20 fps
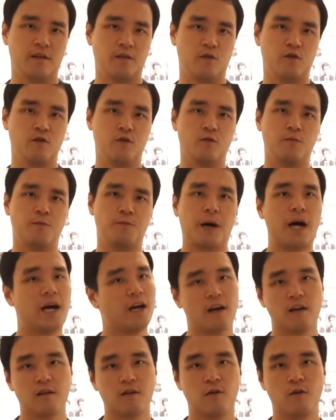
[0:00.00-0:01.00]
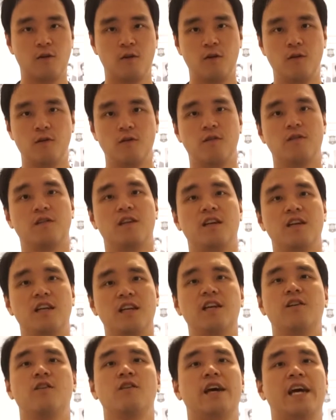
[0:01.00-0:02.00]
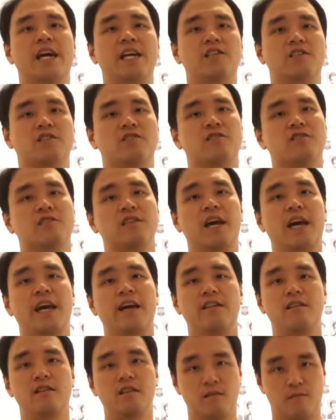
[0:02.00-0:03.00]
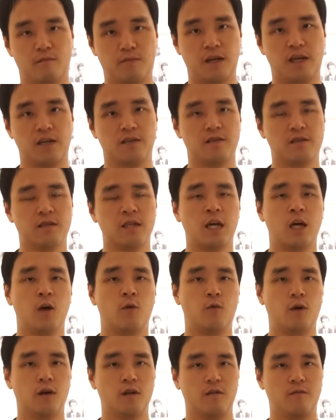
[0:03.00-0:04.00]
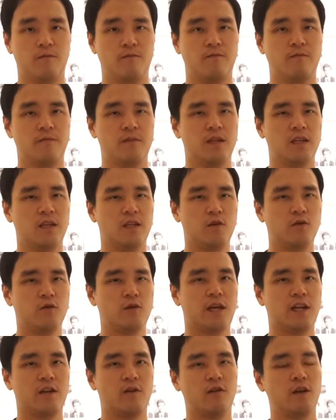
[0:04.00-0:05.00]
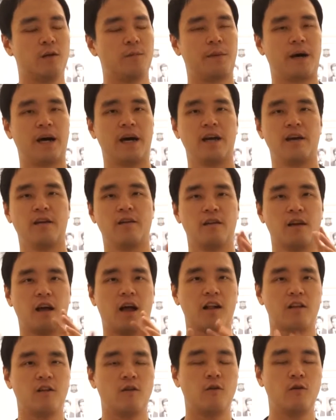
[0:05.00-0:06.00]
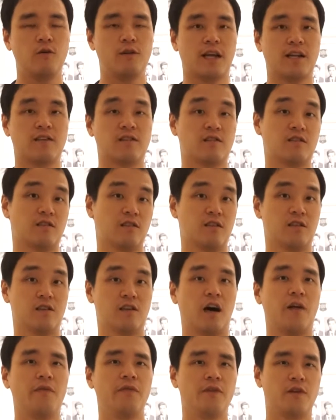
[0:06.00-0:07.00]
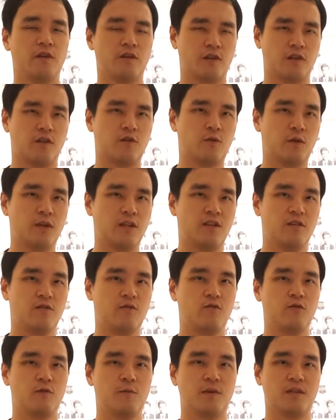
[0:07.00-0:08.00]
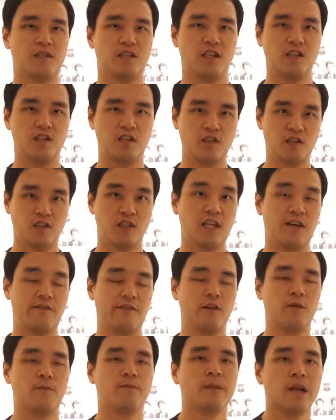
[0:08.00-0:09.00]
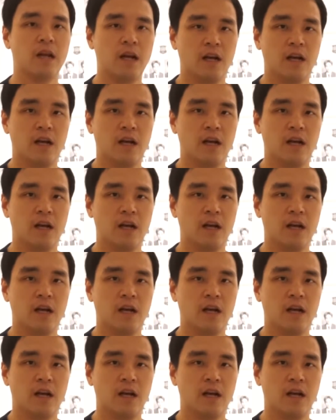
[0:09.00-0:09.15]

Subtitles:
To buy alcohol, the legal age is 18 plus. Well, you can only buy alcohol that's under the 22% level.